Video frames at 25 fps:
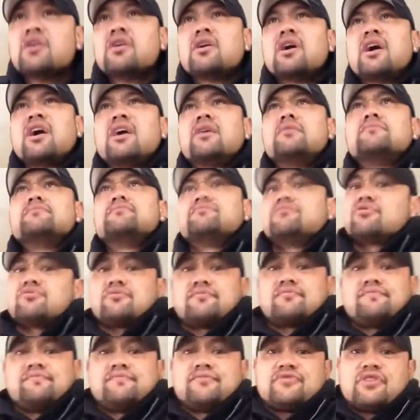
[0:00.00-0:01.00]

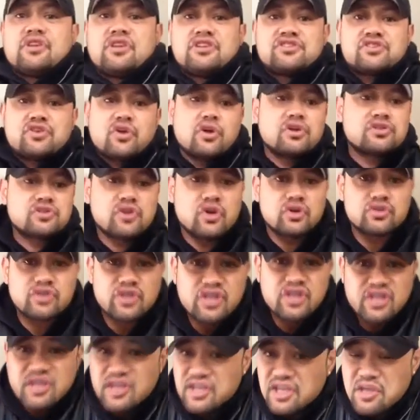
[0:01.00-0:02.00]
Look, the list goes on.
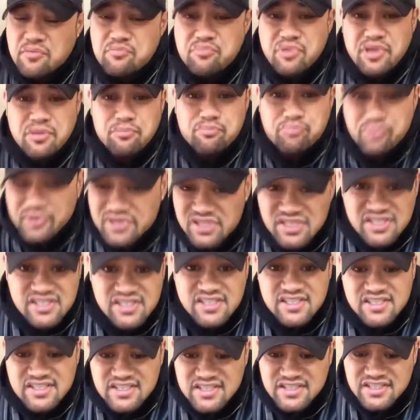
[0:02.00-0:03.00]
It can be
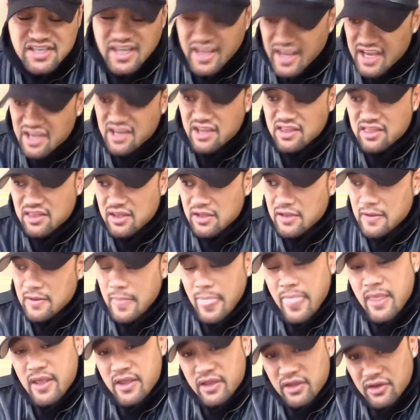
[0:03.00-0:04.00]
businesses, anything,
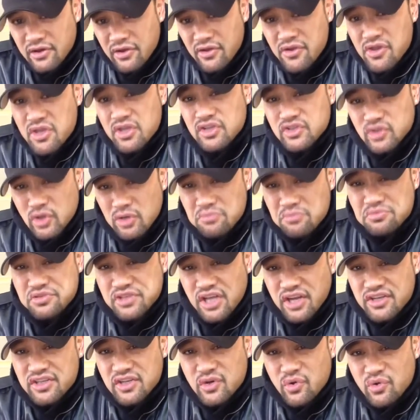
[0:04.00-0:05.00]
you know. So I'm
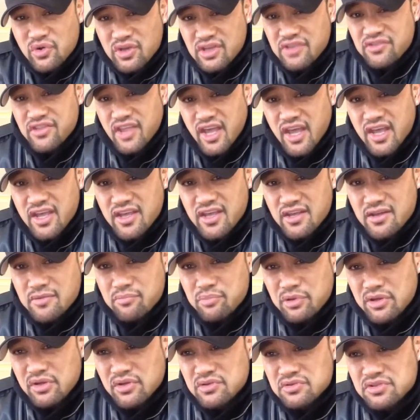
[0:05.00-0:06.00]
starting to look at that,
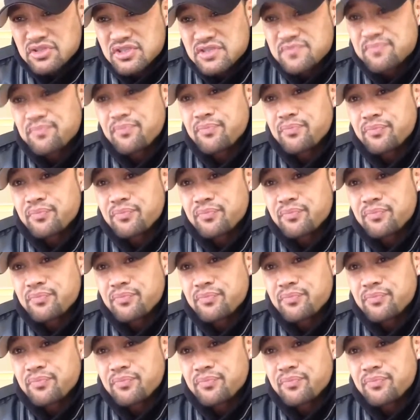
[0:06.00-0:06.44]
because